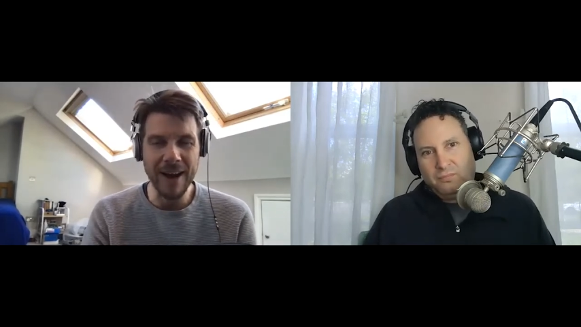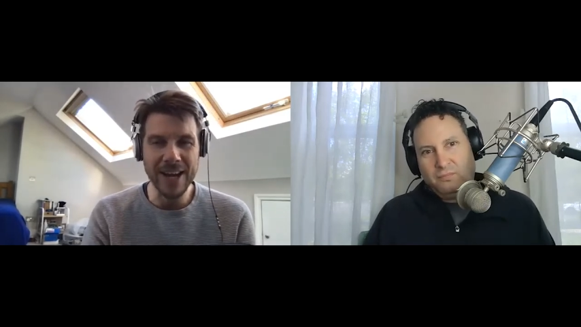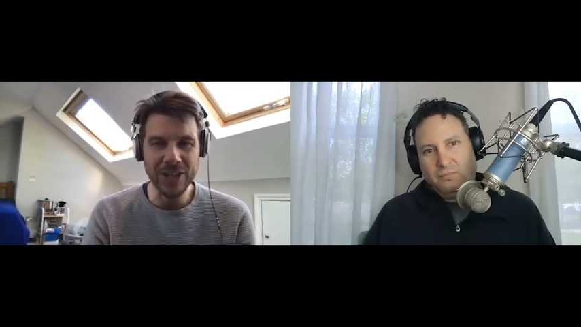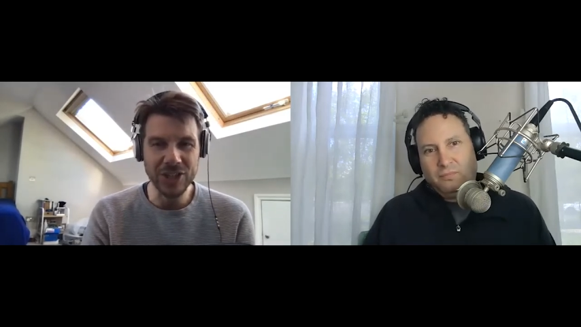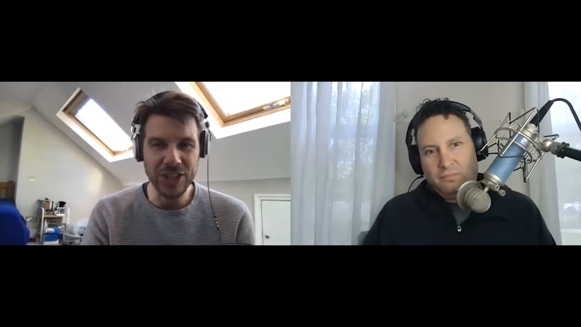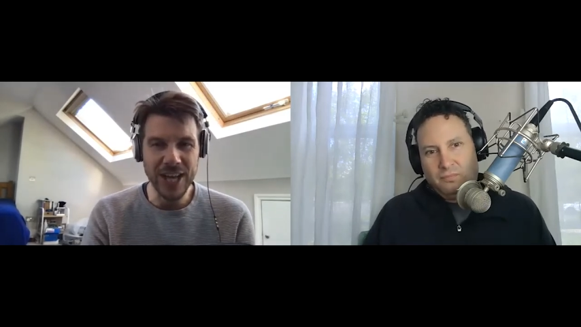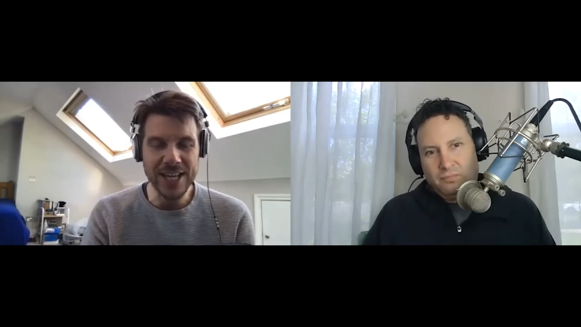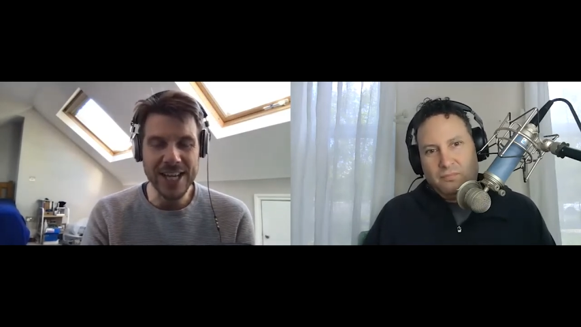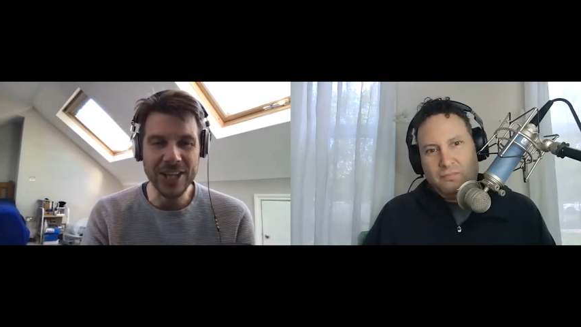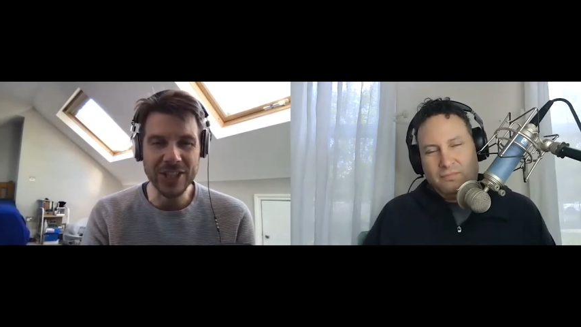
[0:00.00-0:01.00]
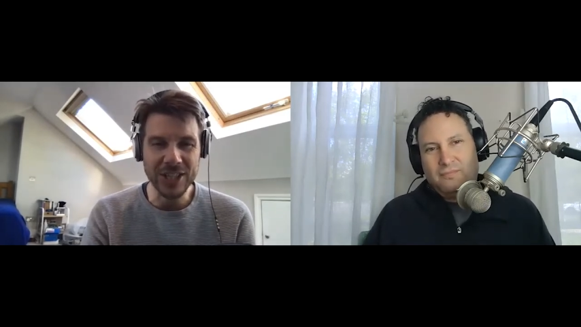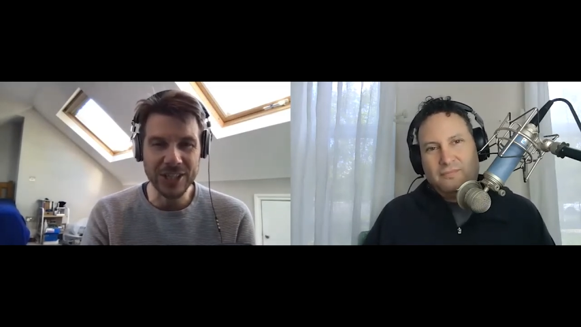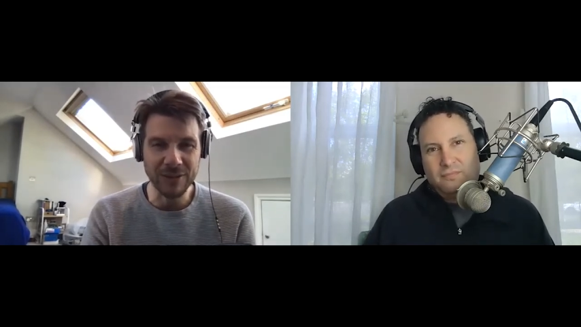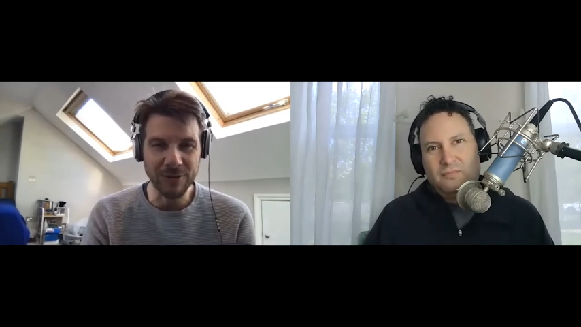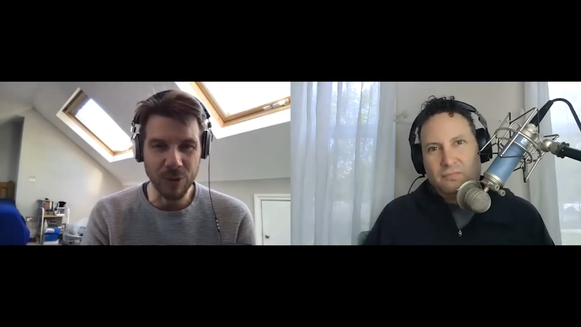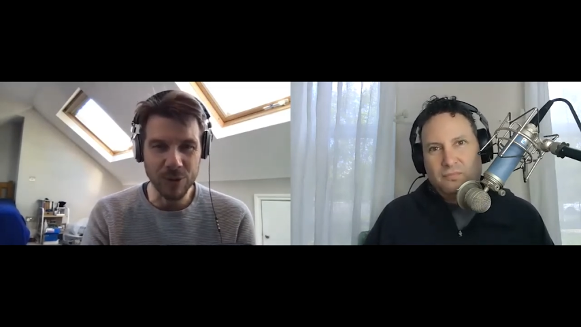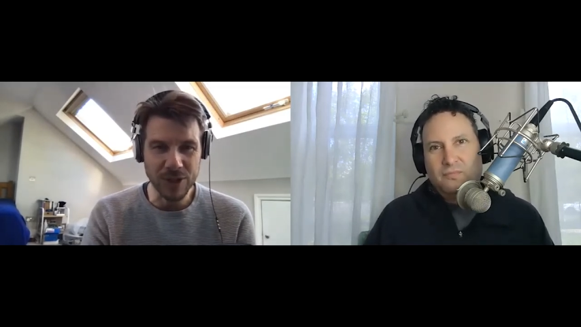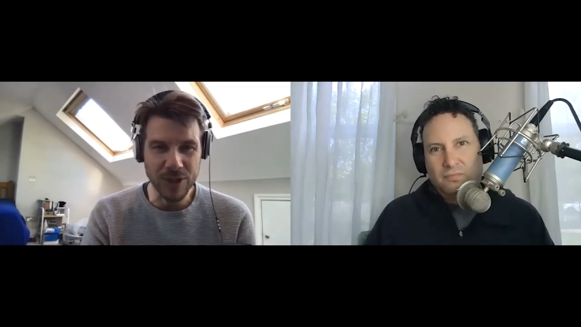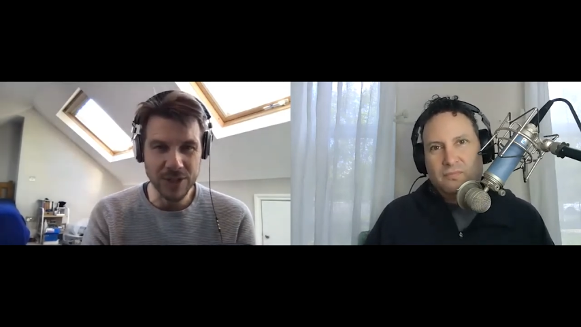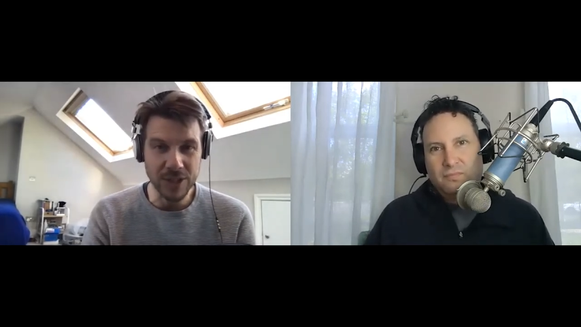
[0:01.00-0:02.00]
Speaker 1: energy and energetic
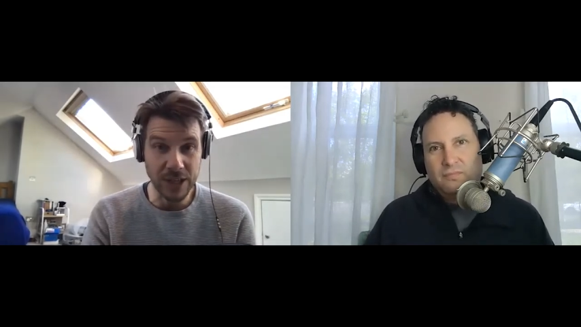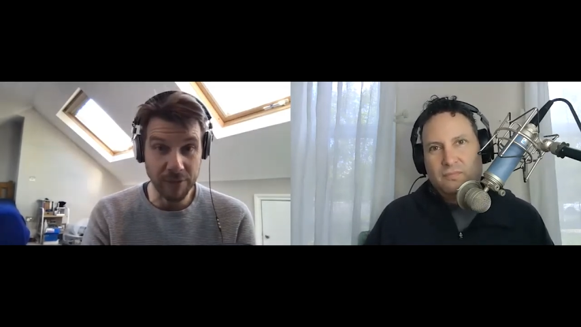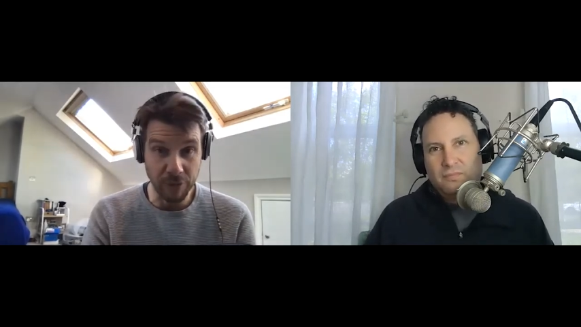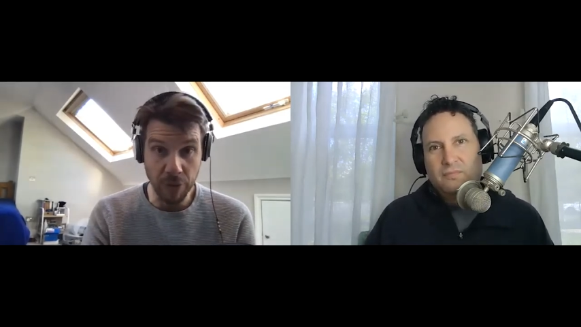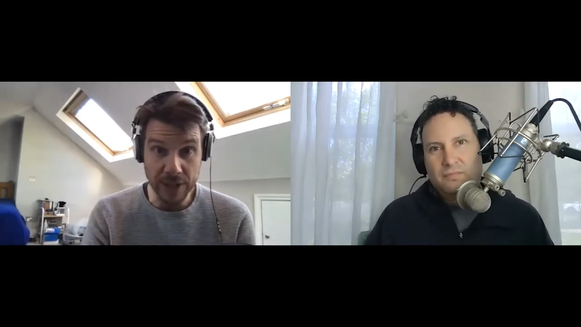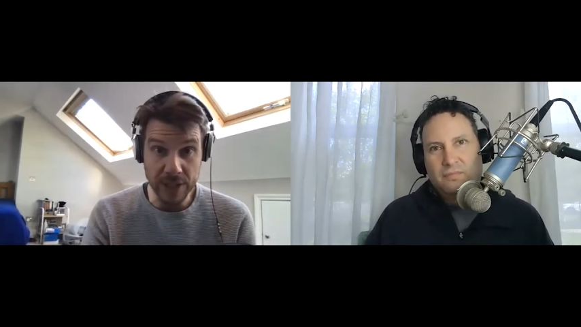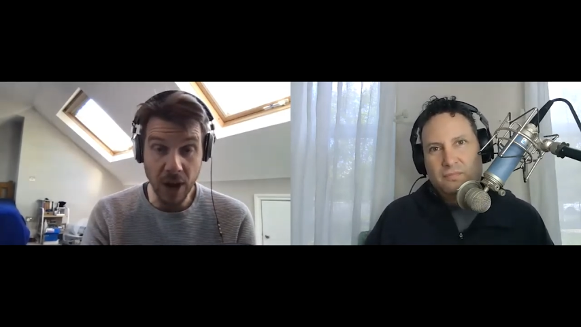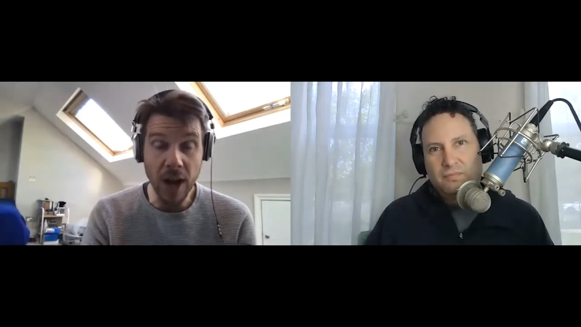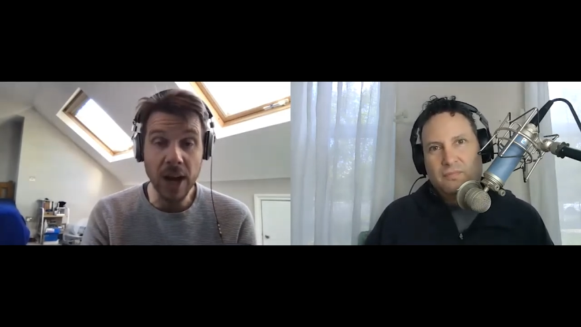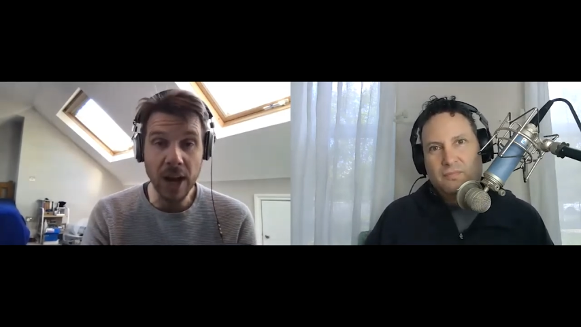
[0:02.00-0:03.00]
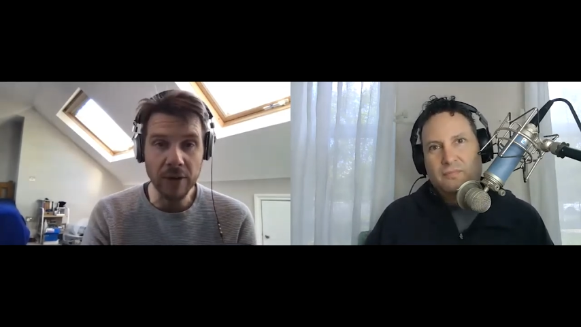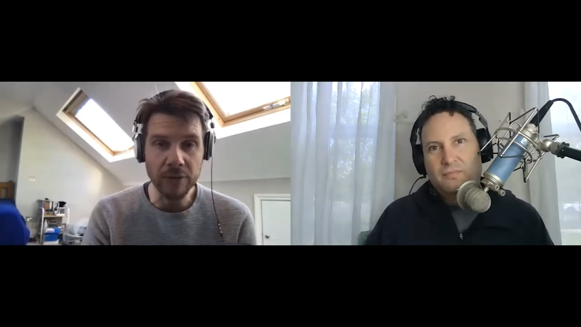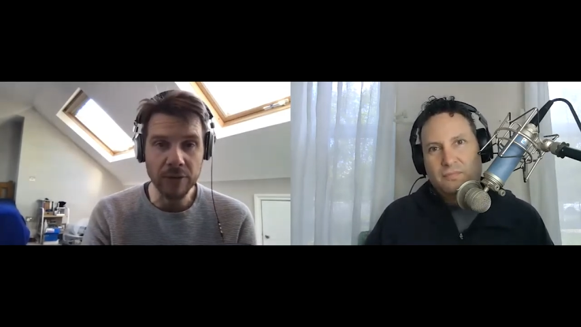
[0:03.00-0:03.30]
forces that come from things like love